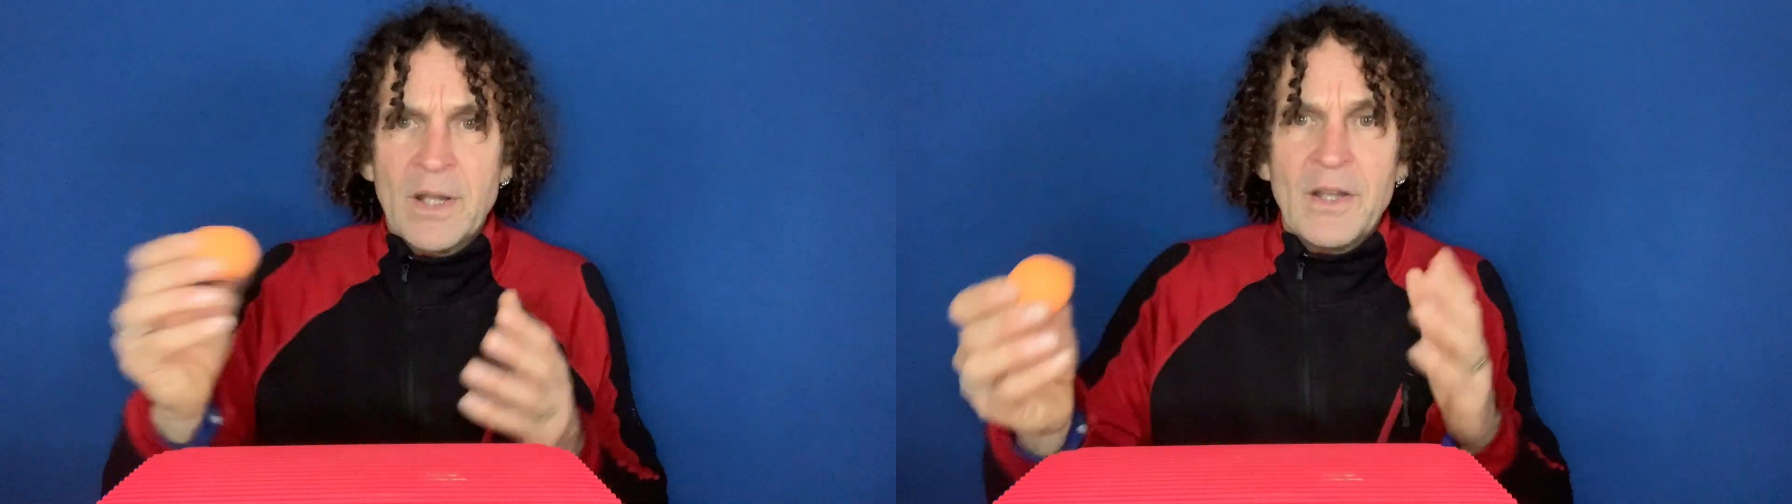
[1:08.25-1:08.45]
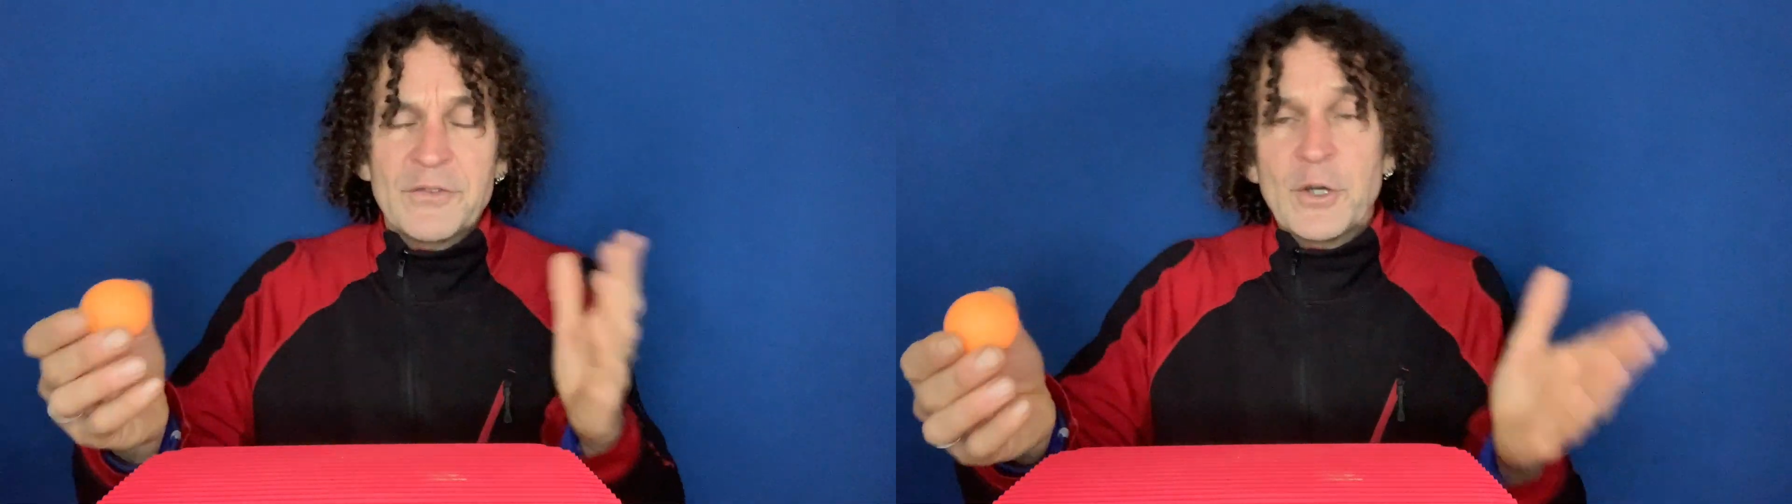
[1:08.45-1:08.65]

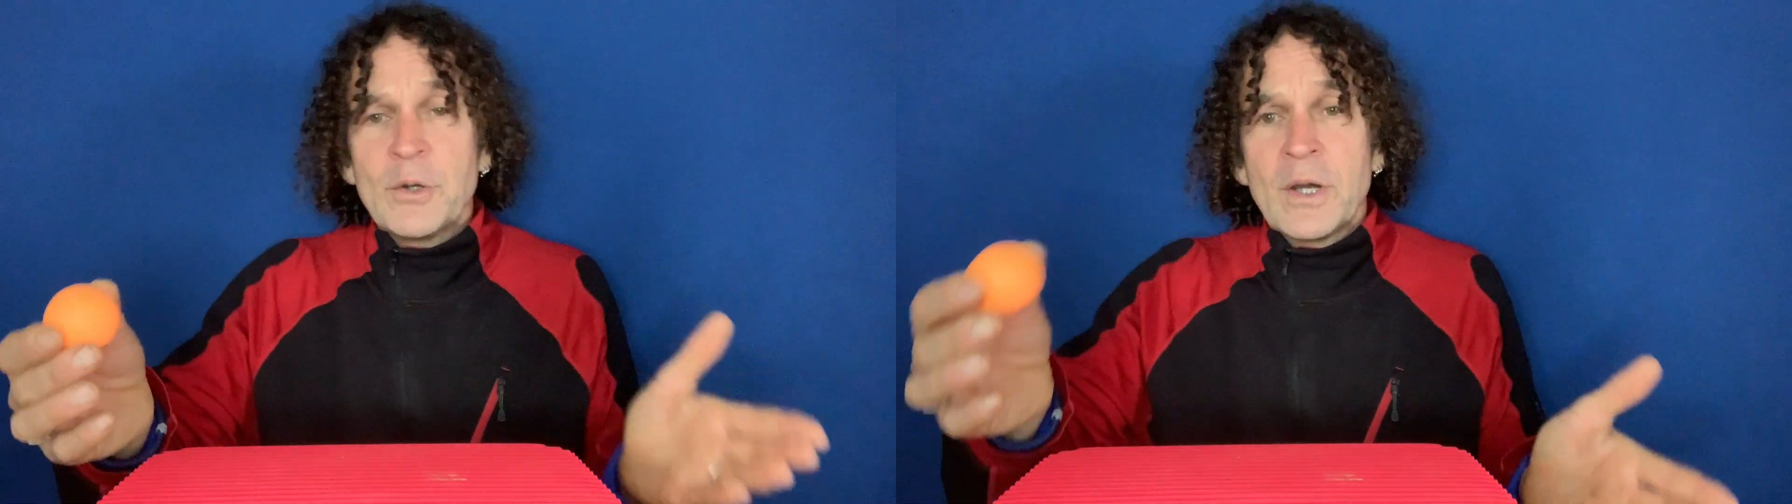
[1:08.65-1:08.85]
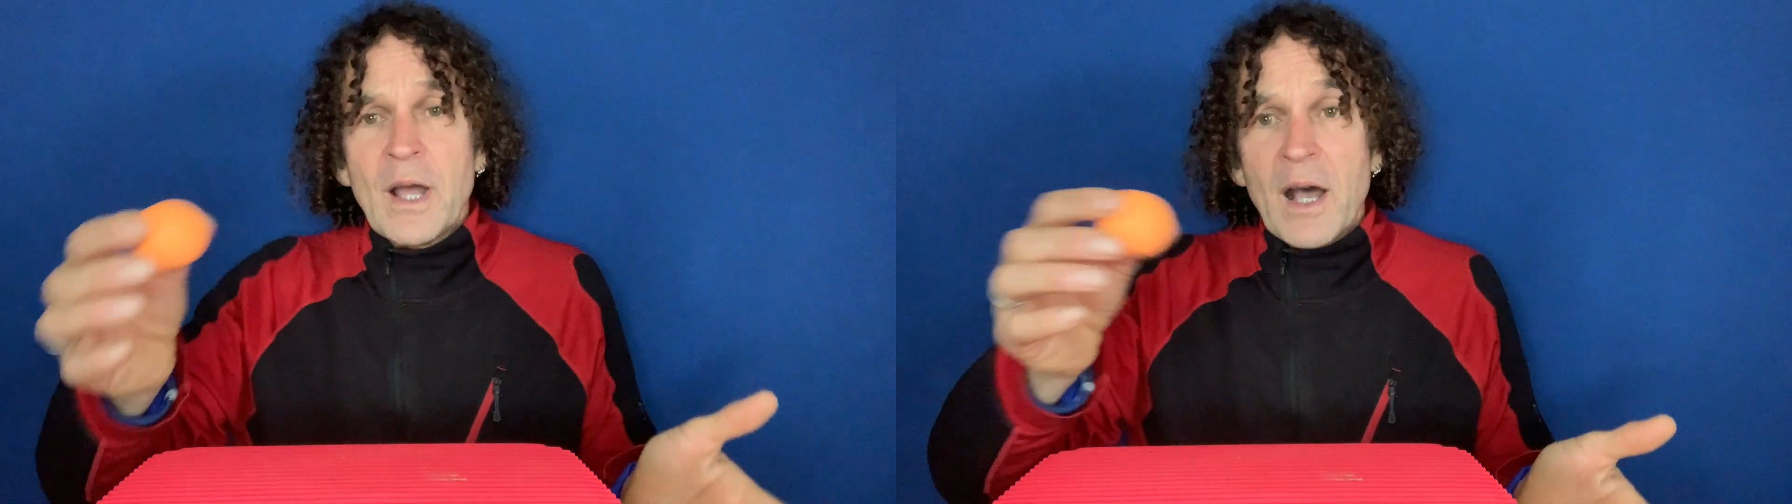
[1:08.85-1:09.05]
So
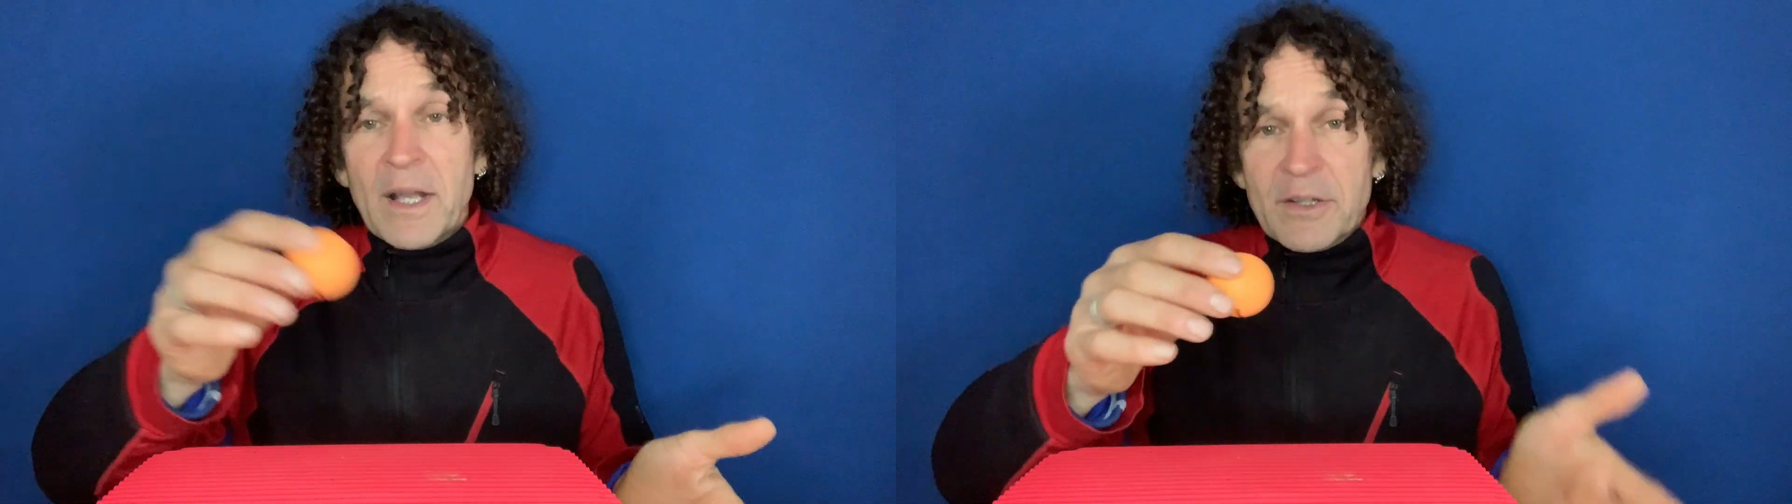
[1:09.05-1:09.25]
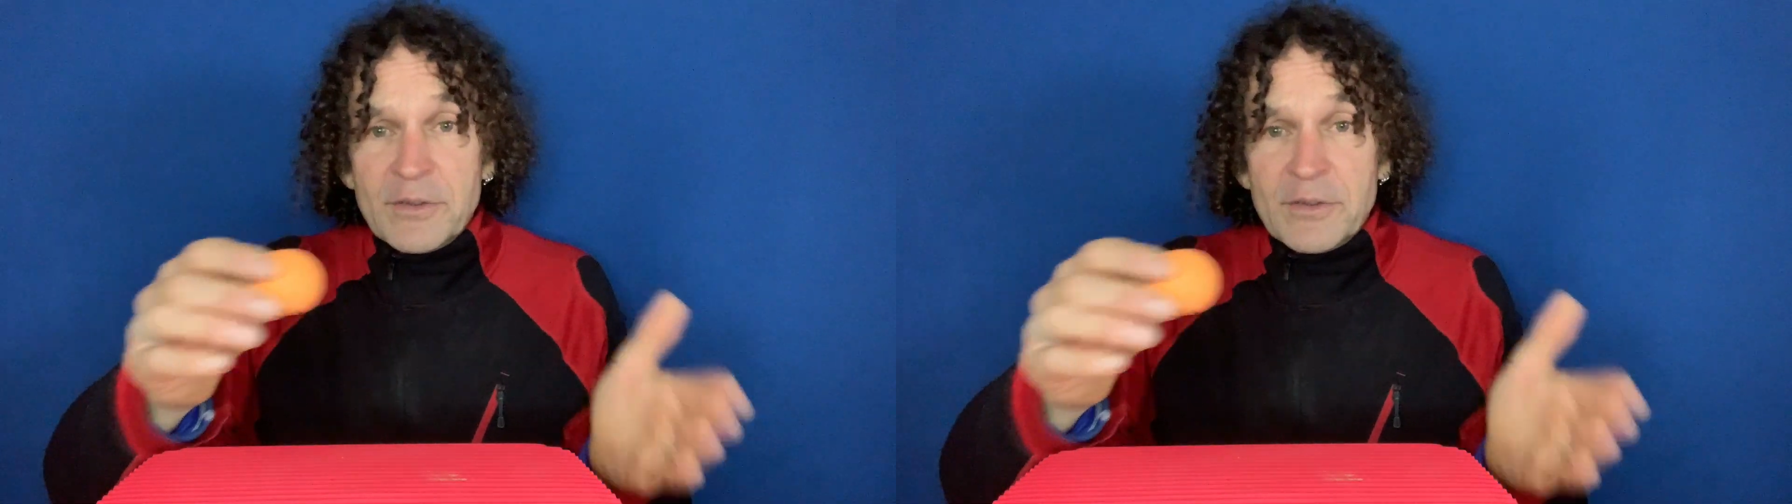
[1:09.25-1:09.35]
I can